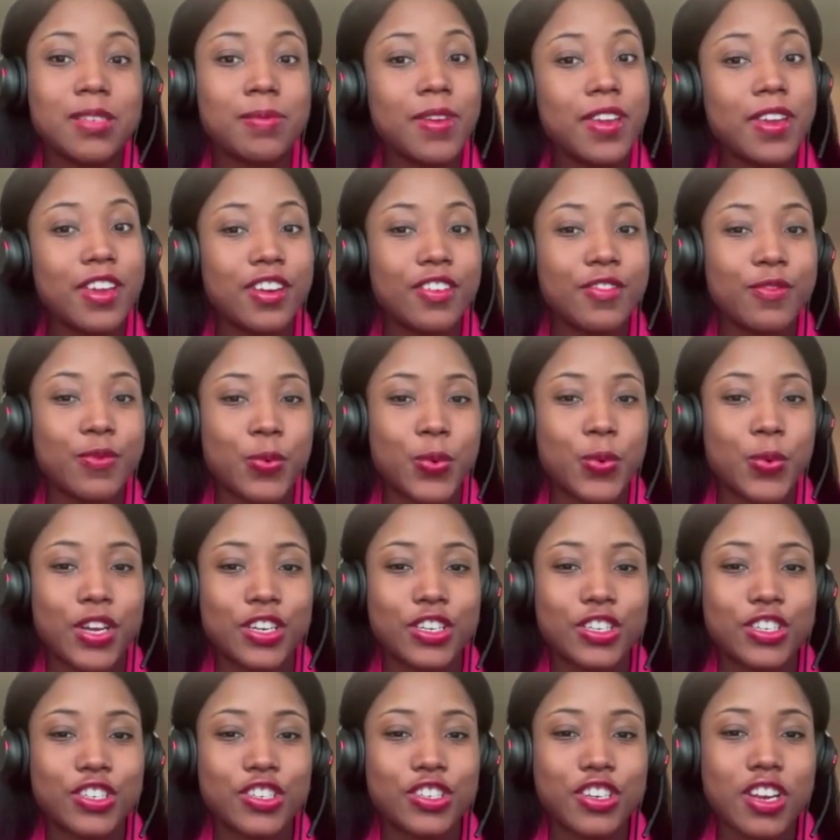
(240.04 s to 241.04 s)
Speaking of
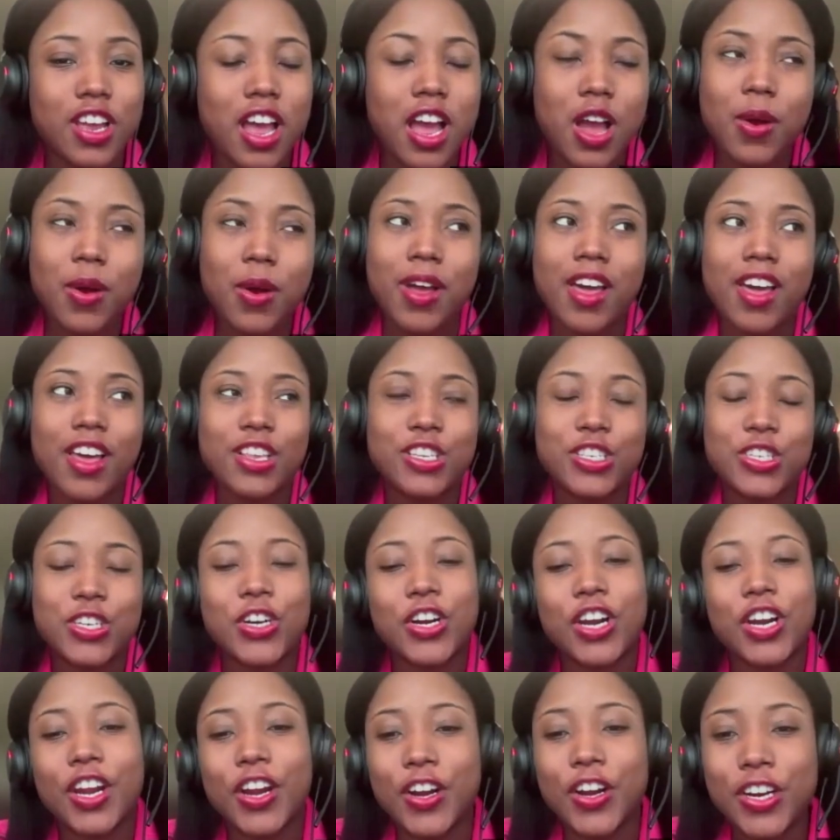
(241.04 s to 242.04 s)
which, how has
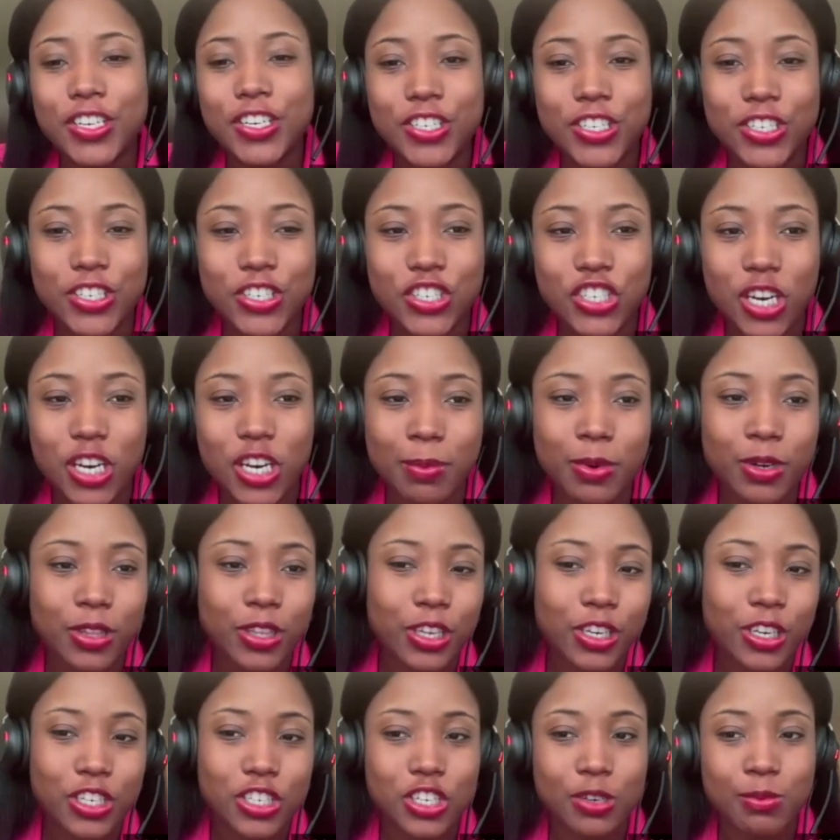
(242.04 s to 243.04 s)
your heritage shaped your
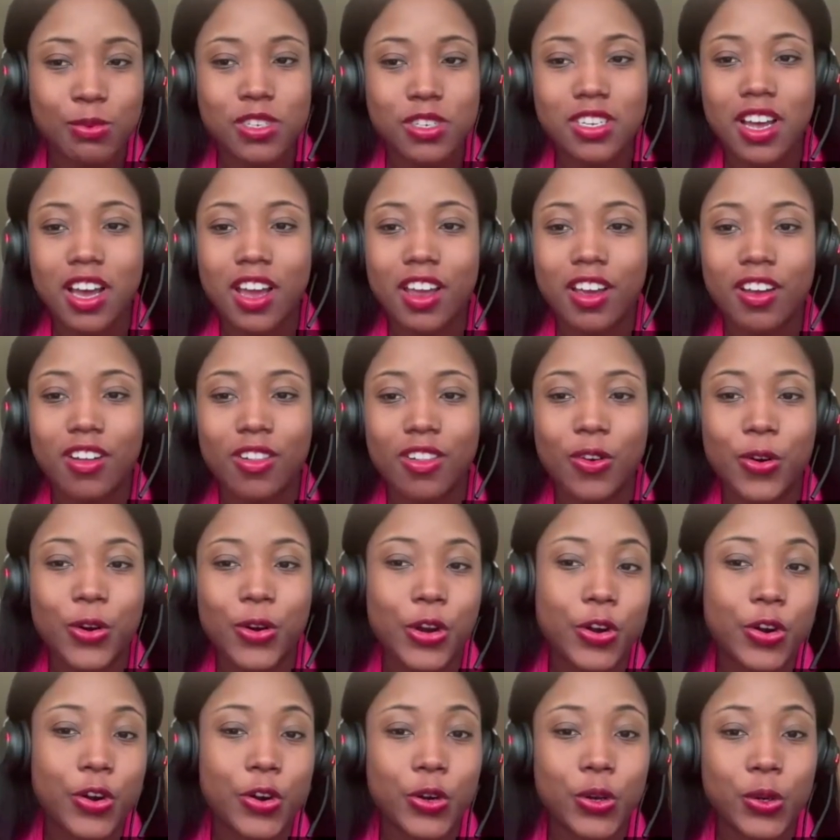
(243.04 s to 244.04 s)
leadership style or
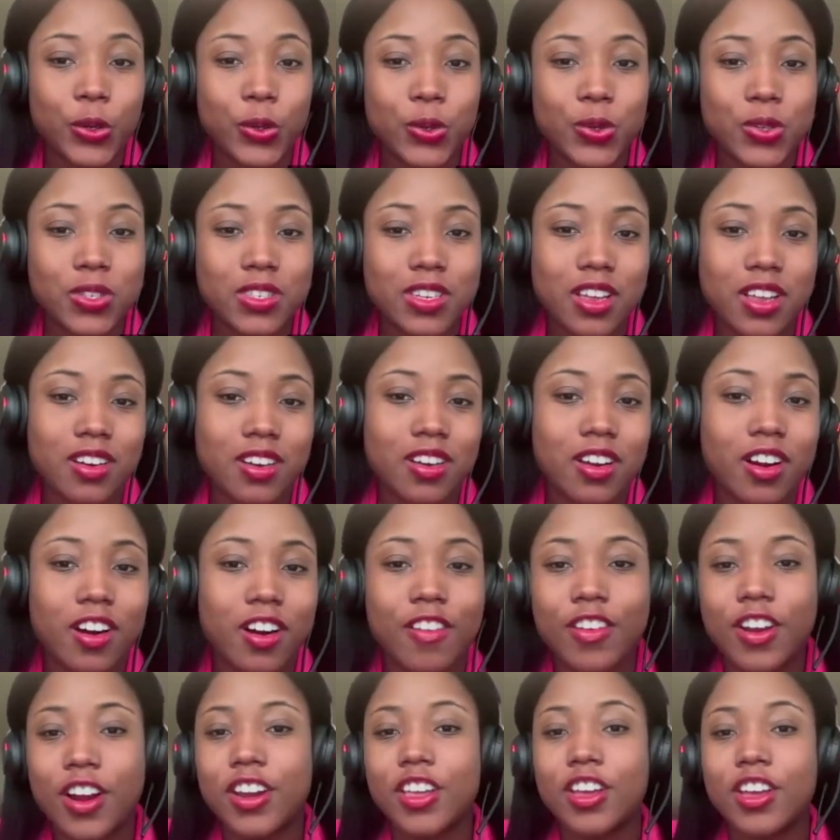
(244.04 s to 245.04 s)
your goals? And
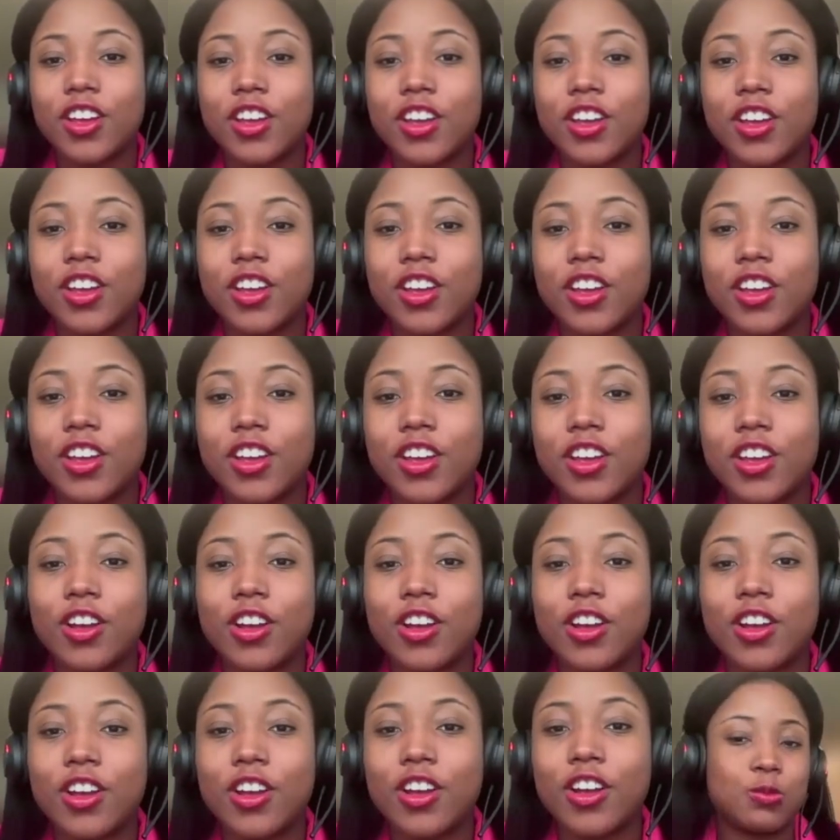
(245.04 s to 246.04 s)
are there any cultural
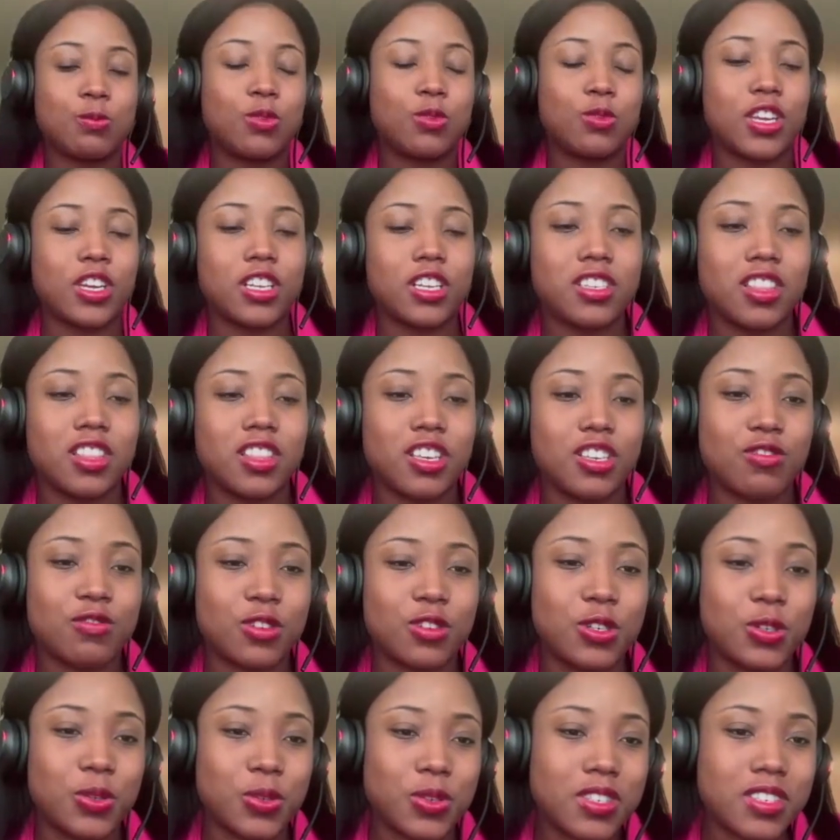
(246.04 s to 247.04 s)
values that you bring into these
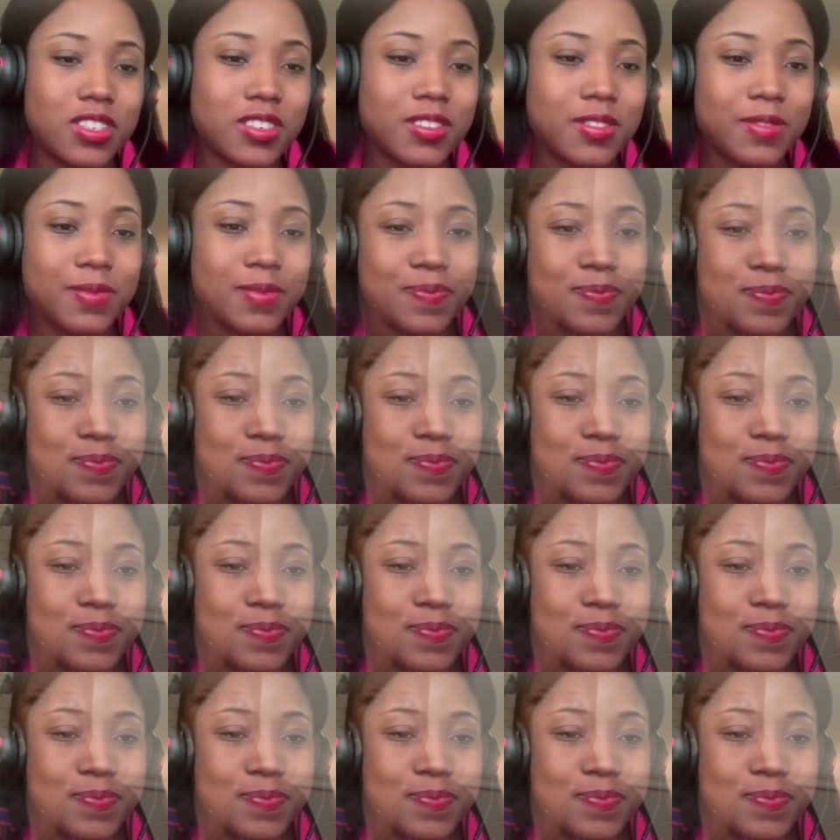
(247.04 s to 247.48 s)
roles?